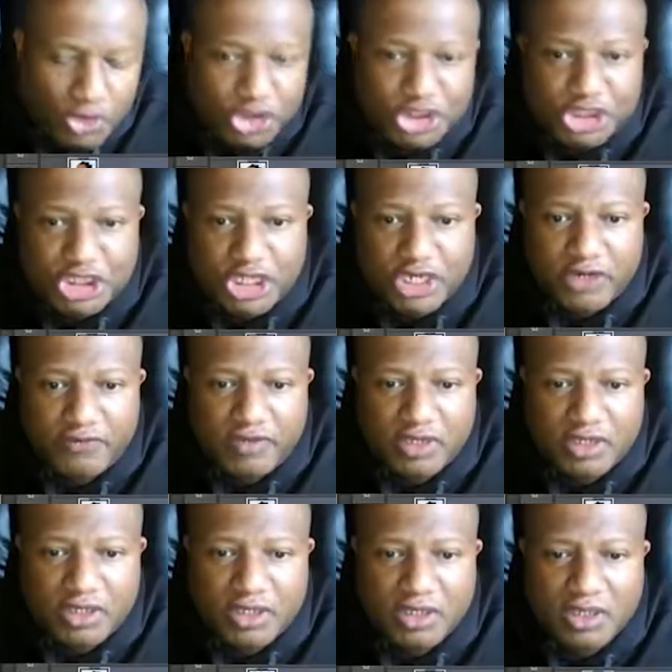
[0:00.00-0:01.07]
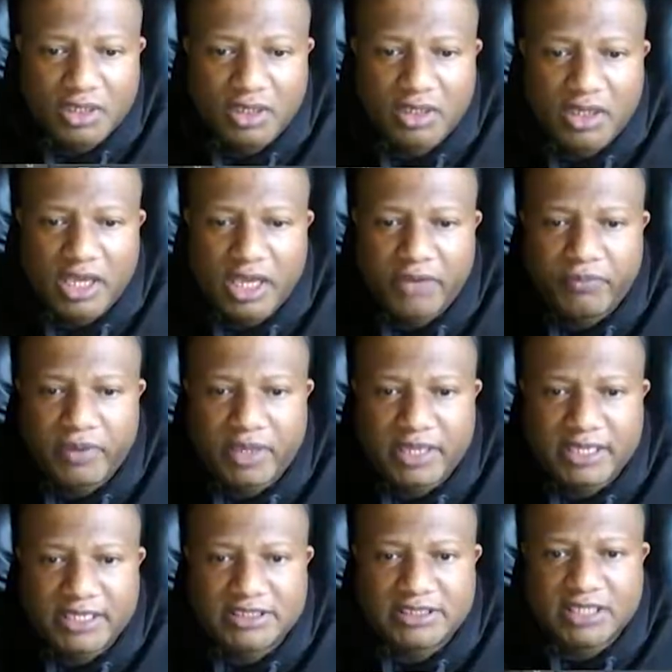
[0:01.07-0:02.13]
Shift and
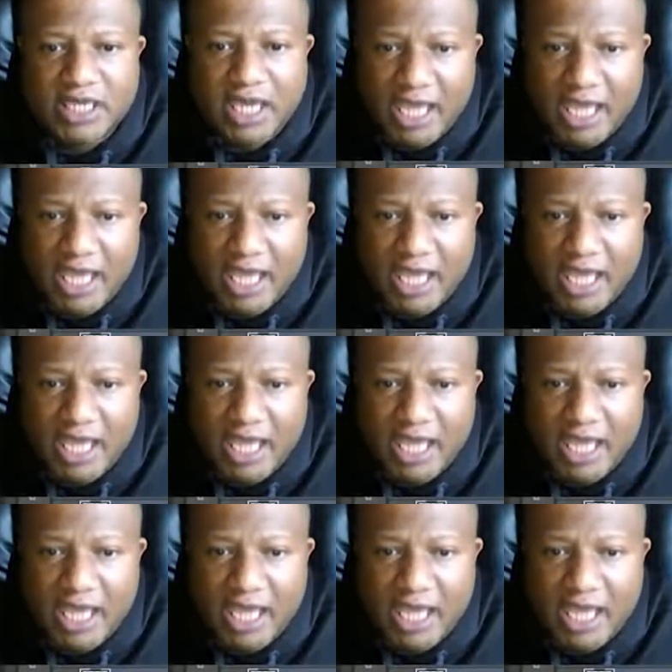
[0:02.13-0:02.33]
release.